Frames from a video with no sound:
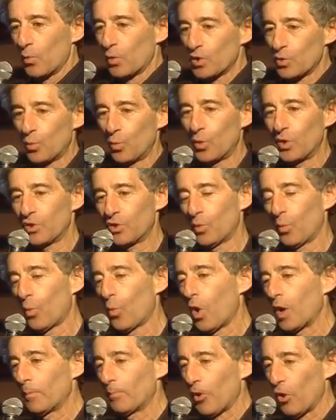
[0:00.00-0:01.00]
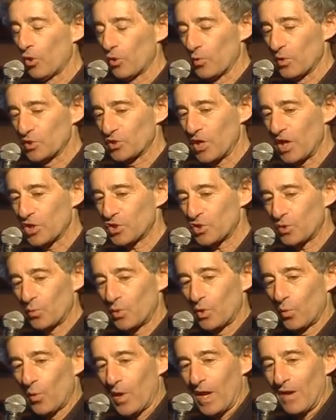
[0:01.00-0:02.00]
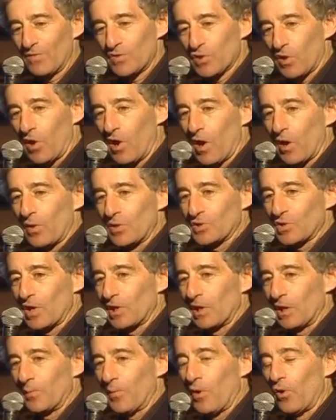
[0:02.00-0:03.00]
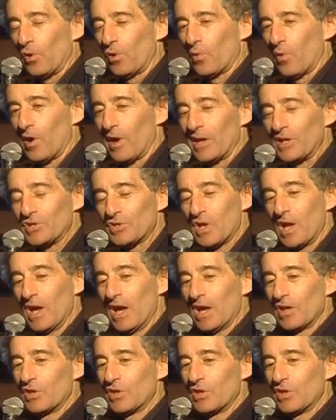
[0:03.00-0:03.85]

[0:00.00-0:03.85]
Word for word: with, with one polarization, where the waves are horizontally polarized.